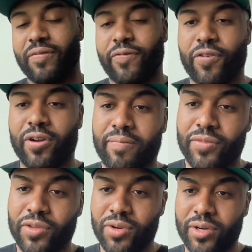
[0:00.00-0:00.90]
from
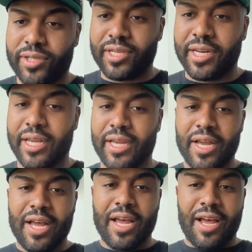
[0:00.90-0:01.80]
New York City.
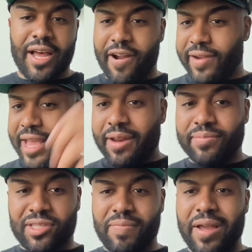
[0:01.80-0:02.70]
Eric
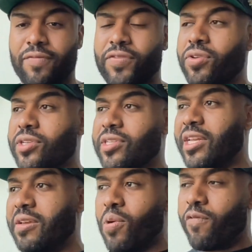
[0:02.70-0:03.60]
Adams is the mayor of New York
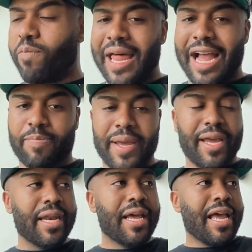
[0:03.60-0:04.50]
City, both black
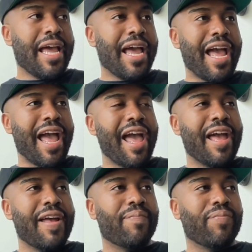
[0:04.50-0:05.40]
men.
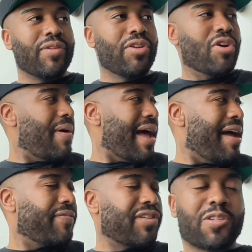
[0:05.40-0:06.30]
And,
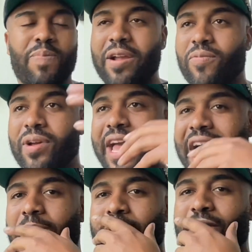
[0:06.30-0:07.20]
despite what
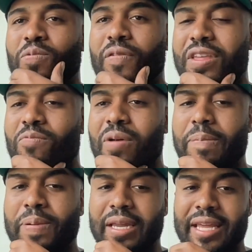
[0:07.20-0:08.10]
happened with the
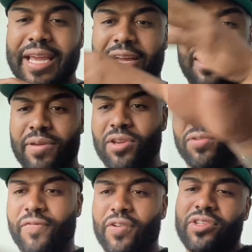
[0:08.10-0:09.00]
NYPD at Columbia
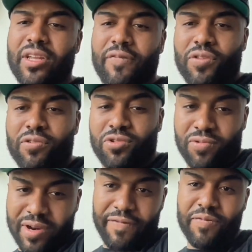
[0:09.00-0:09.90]
University, for those who
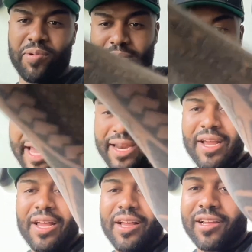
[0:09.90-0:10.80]
are not familiar with that,
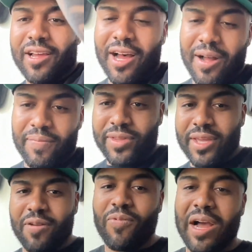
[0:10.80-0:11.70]
the
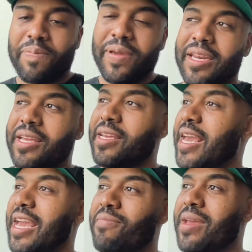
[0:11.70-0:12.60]
NYPD
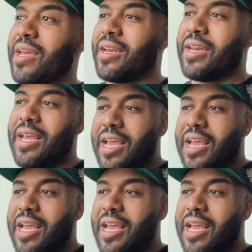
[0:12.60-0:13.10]
came in